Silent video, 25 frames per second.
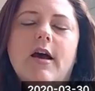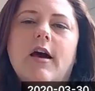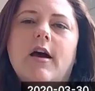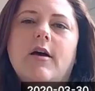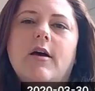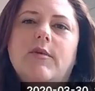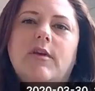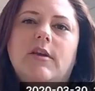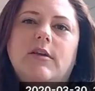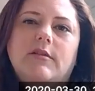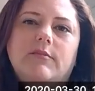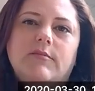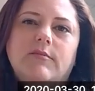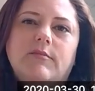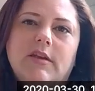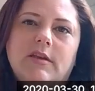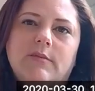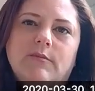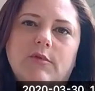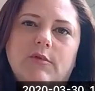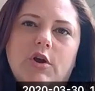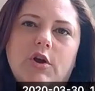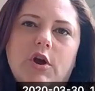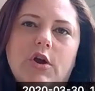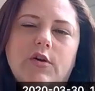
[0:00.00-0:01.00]

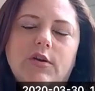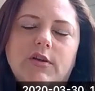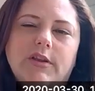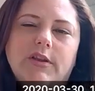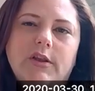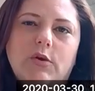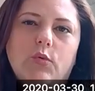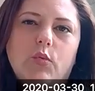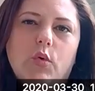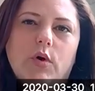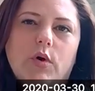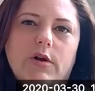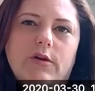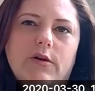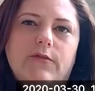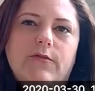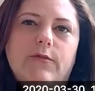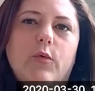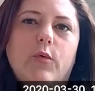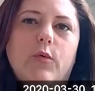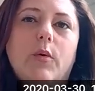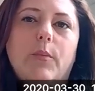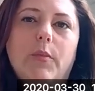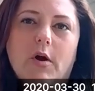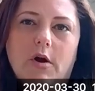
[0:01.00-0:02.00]
and currently one of
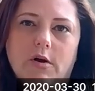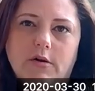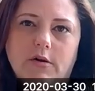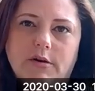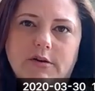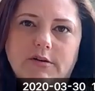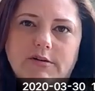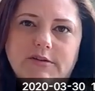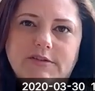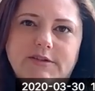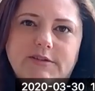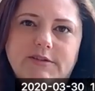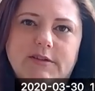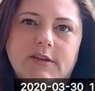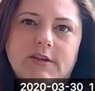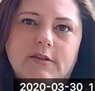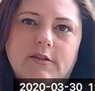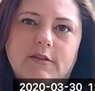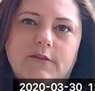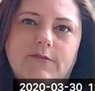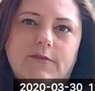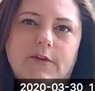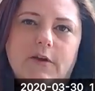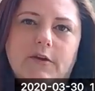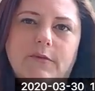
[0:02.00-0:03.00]
4 partners in
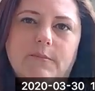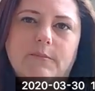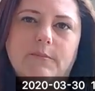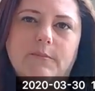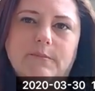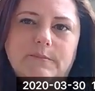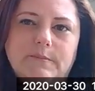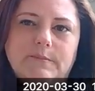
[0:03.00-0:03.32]
the firm.